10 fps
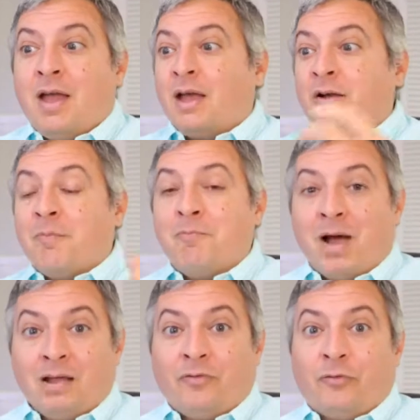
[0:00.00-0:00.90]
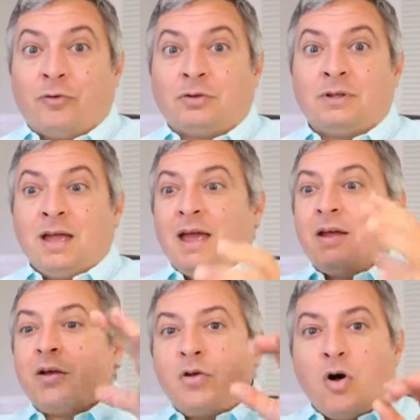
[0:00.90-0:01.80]
I got mindful. I
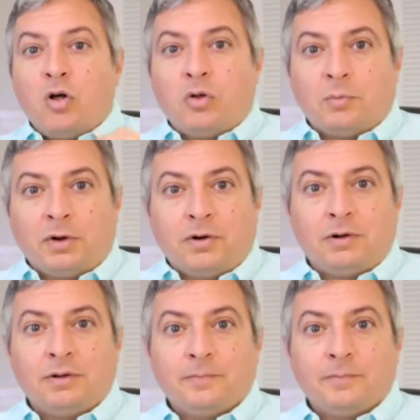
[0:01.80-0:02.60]
got calmer.